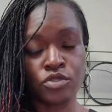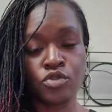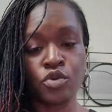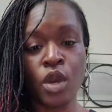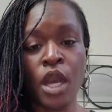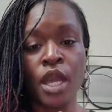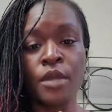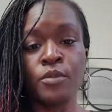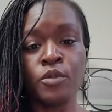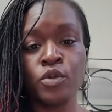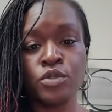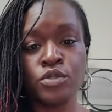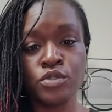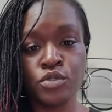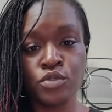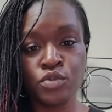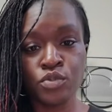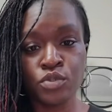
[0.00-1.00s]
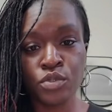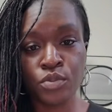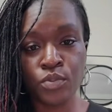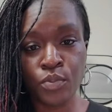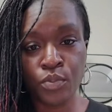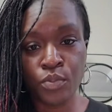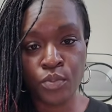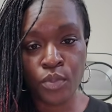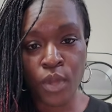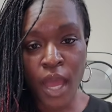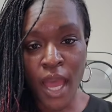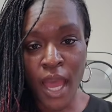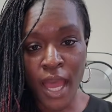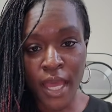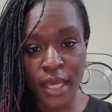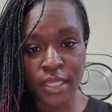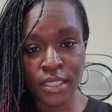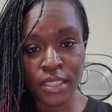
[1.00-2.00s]
So I am going to
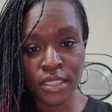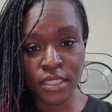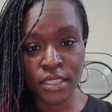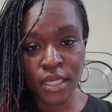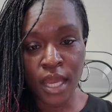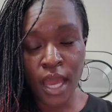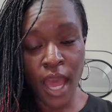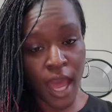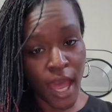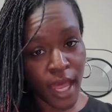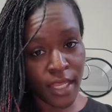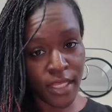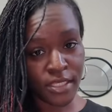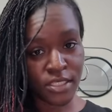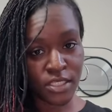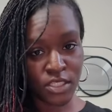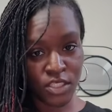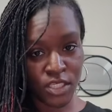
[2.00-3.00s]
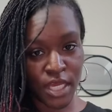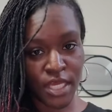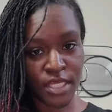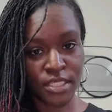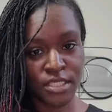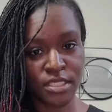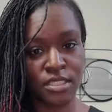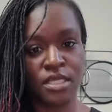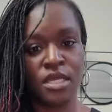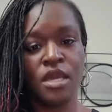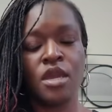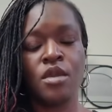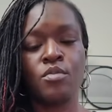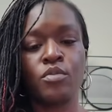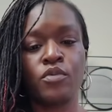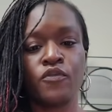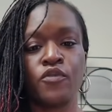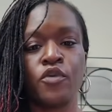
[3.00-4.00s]
highly suggest,
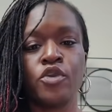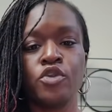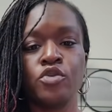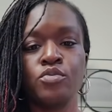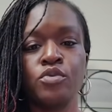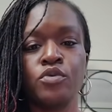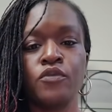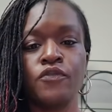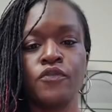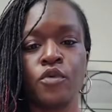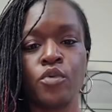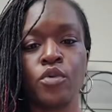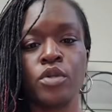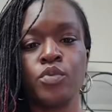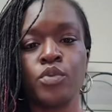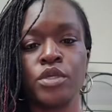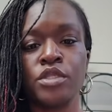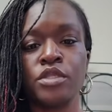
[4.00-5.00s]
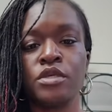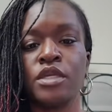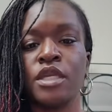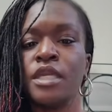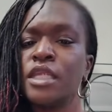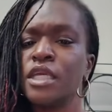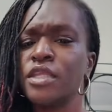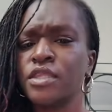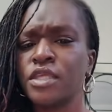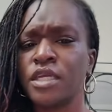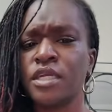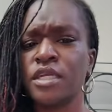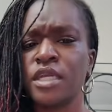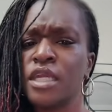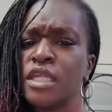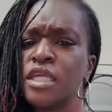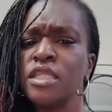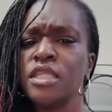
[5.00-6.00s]
before you move forward with anything,
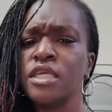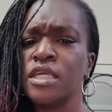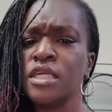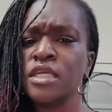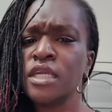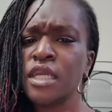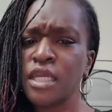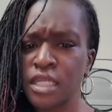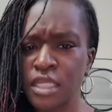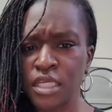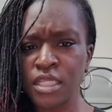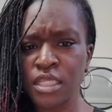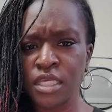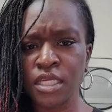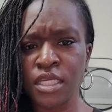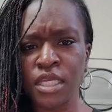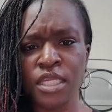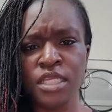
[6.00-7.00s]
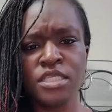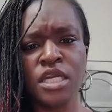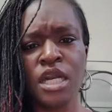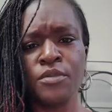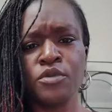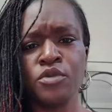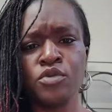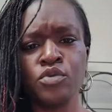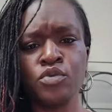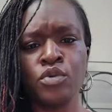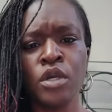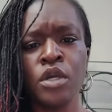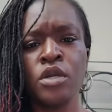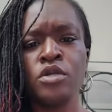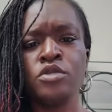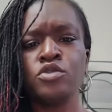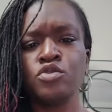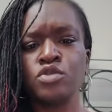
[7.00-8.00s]
anytime you
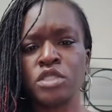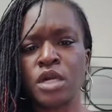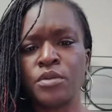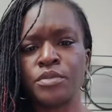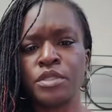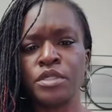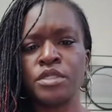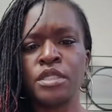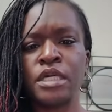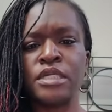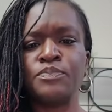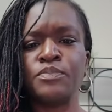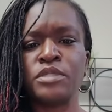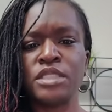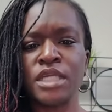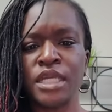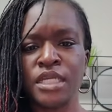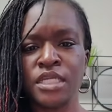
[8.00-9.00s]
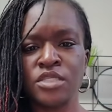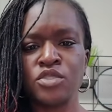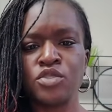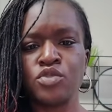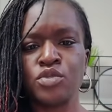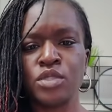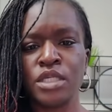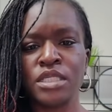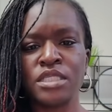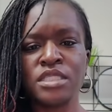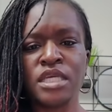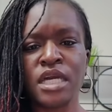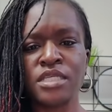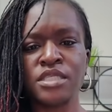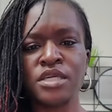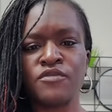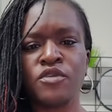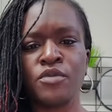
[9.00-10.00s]
do something that pertains to the
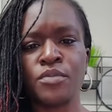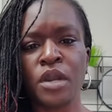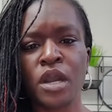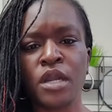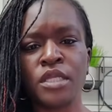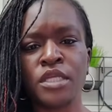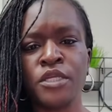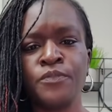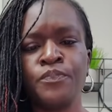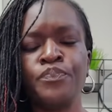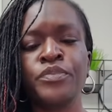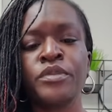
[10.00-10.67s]
insides of your body,